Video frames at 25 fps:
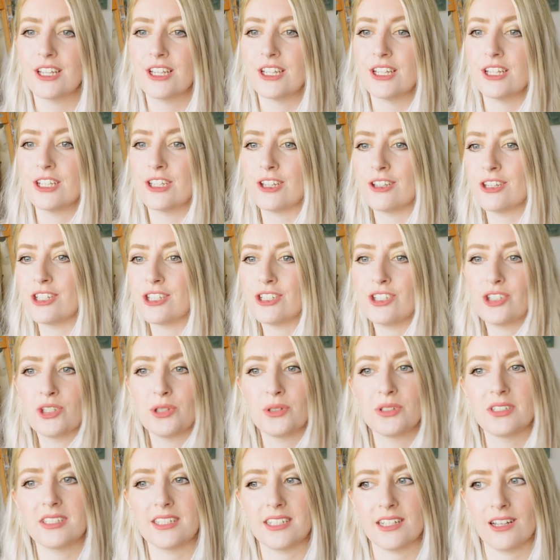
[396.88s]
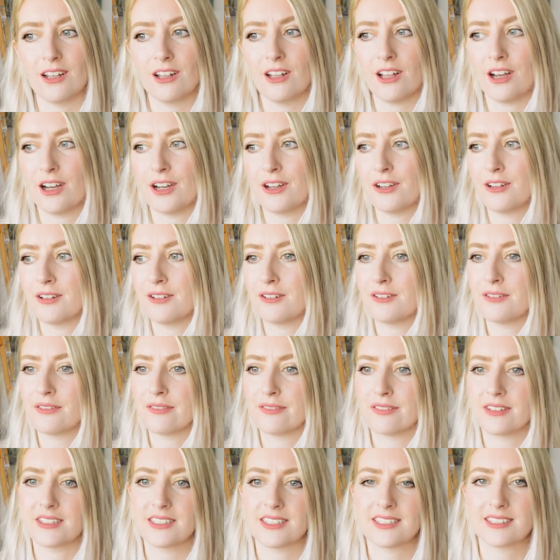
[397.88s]
you know, you do see a lot of
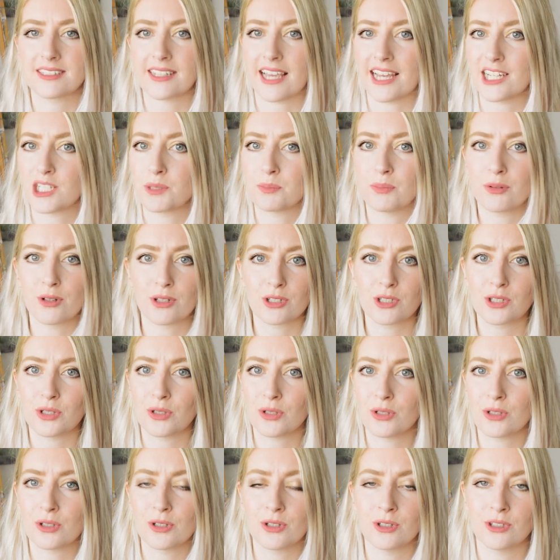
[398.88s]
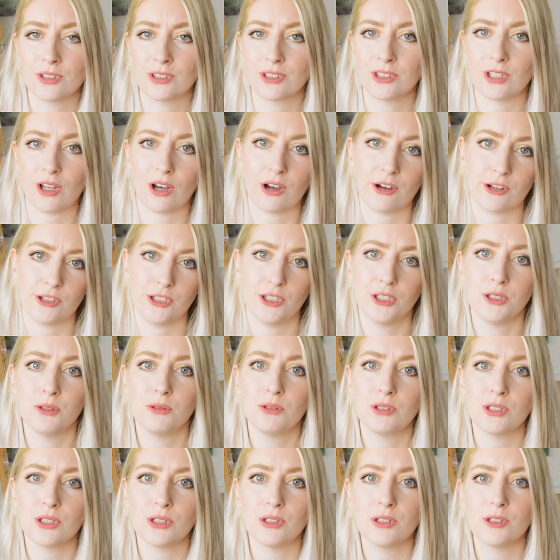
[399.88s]
sketchbook tours on
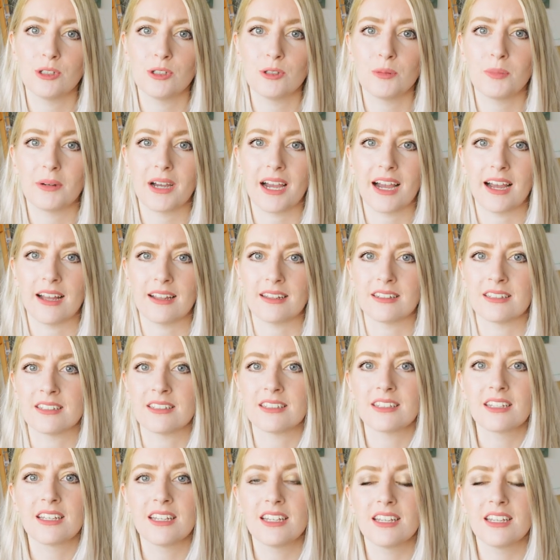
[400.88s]
YouTube and